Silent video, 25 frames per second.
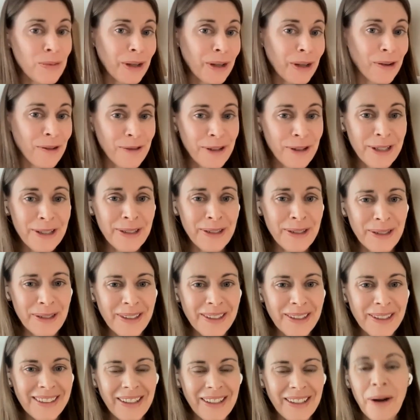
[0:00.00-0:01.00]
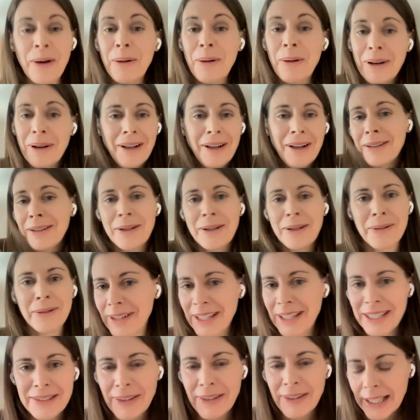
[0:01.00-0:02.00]
you mind going first? I'll go.
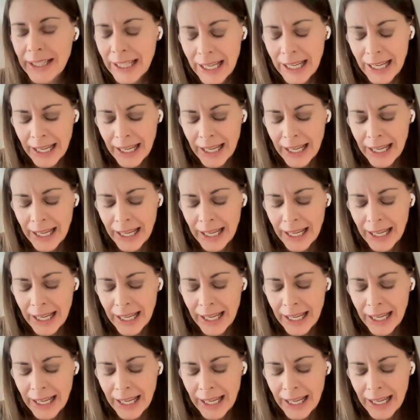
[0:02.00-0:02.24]
That's fine.